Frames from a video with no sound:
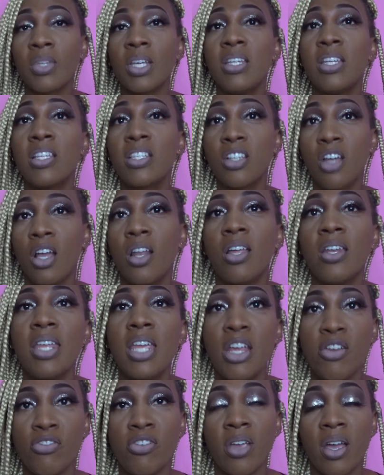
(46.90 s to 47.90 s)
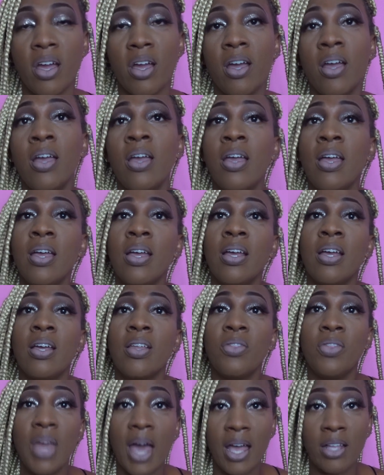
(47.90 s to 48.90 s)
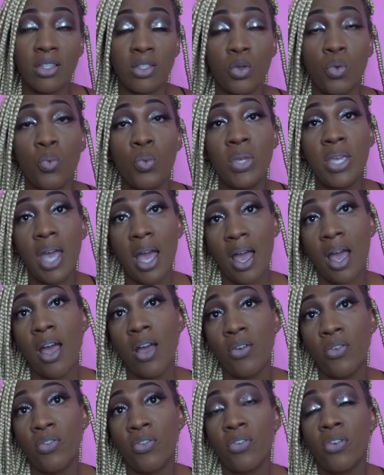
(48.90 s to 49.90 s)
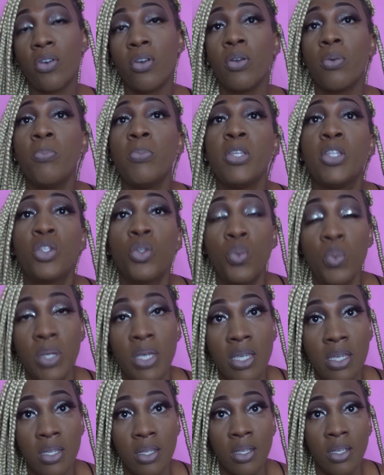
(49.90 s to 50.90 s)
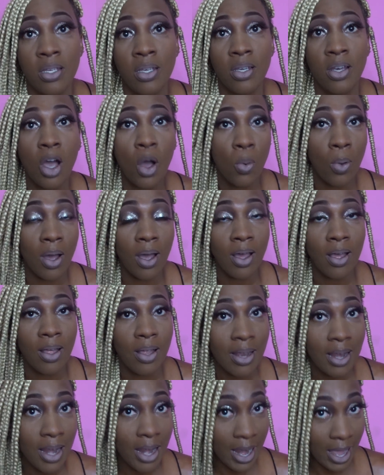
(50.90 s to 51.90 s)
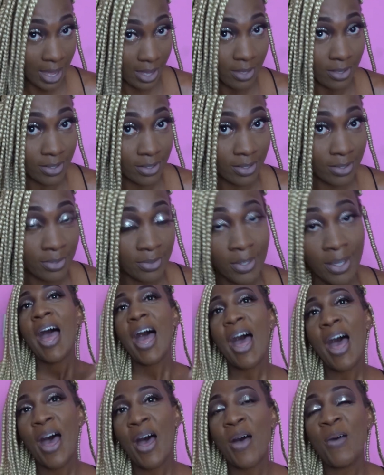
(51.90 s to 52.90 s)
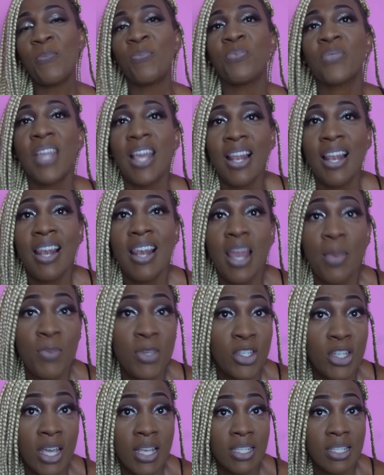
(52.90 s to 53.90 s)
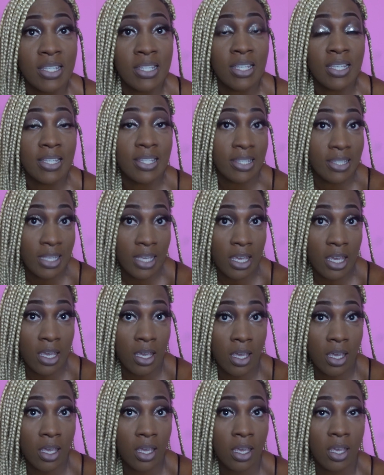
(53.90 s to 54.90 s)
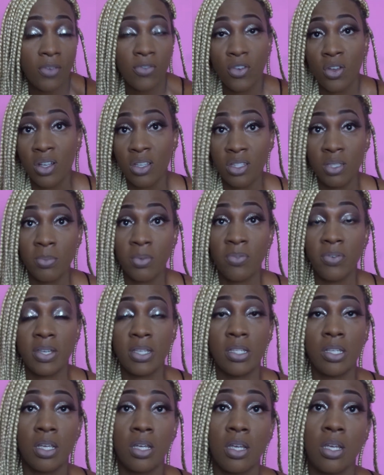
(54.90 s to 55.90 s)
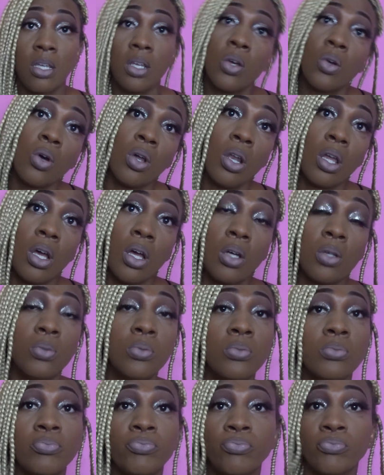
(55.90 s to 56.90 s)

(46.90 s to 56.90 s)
discolored area that we have between our legs. Let me just say, if you all see my face looking all how,